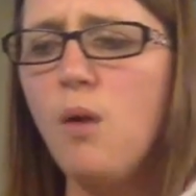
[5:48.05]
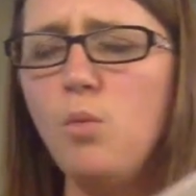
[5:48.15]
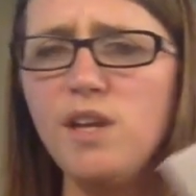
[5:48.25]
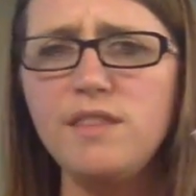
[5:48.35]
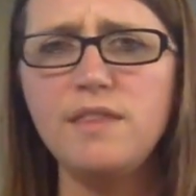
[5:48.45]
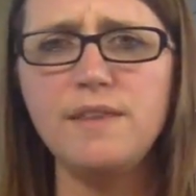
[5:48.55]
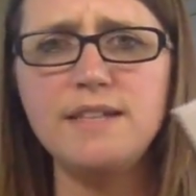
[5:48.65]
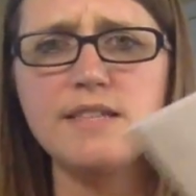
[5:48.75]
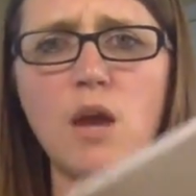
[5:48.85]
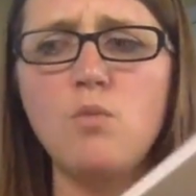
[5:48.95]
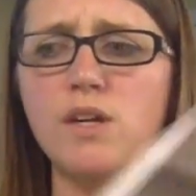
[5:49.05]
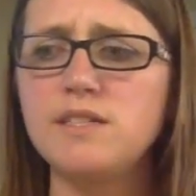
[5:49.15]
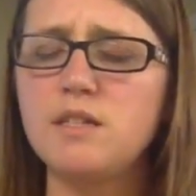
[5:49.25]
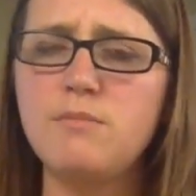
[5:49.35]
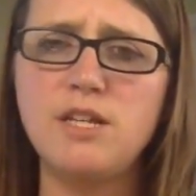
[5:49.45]
One of the things I
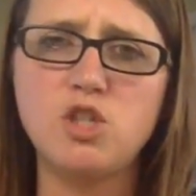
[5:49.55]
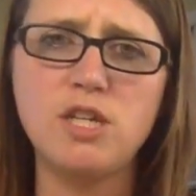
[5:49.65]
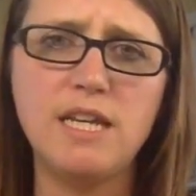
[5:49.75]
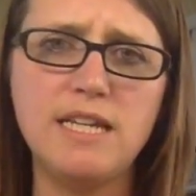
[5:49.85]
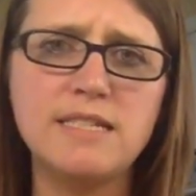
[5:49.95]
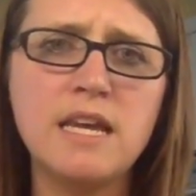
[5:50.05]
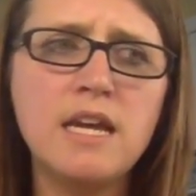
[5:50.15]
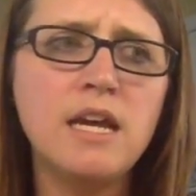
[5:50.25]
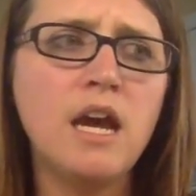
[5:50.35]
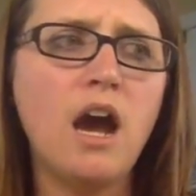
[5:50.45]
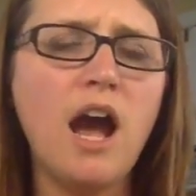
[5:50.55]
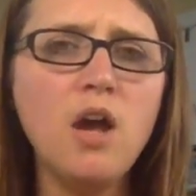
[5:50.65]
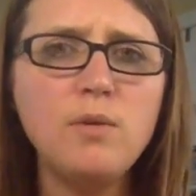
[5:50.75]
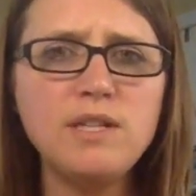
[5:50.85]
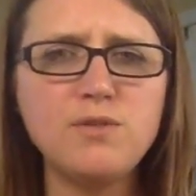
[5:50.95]
wanted to mention is,
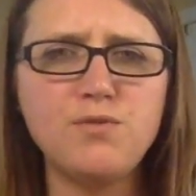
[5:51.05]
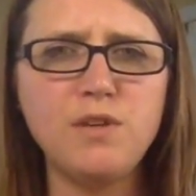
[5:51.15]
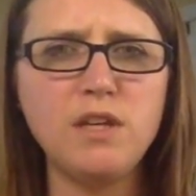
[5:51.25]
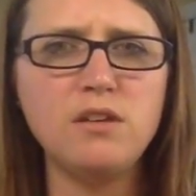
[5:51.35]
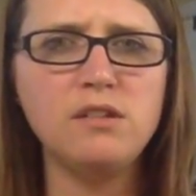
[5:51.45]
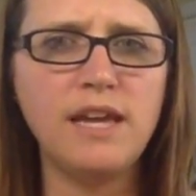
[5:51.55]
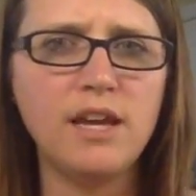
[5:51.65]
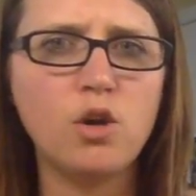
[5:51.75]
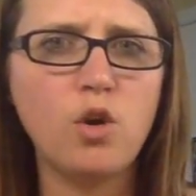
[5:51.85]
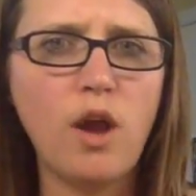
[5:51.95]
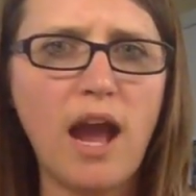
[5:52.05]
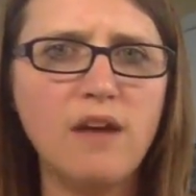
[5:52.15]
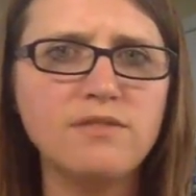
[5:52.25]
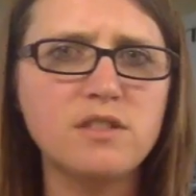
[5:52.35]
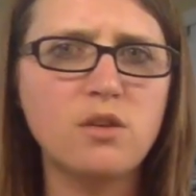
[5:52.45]
I always feel like
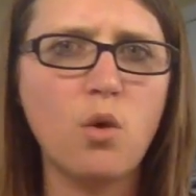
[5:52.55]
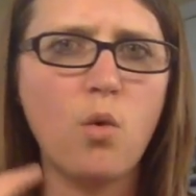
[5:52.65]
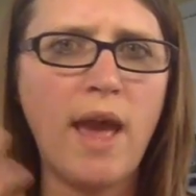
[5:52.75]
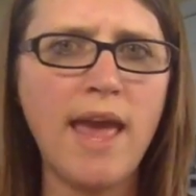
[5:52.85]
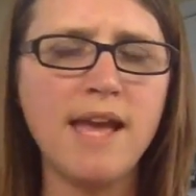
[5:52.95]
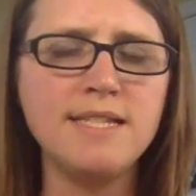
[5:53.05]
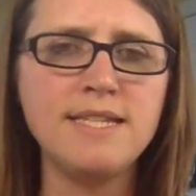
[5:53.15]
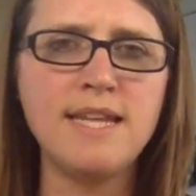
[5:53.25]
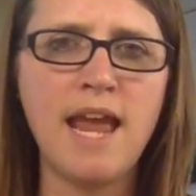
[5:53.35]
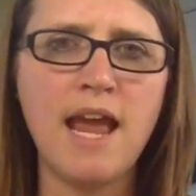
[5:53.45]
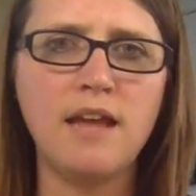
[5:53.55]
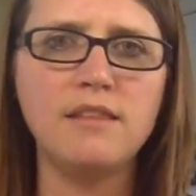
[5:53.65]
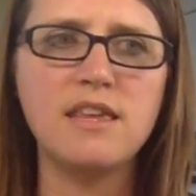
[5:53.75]
crafts go hand in hand.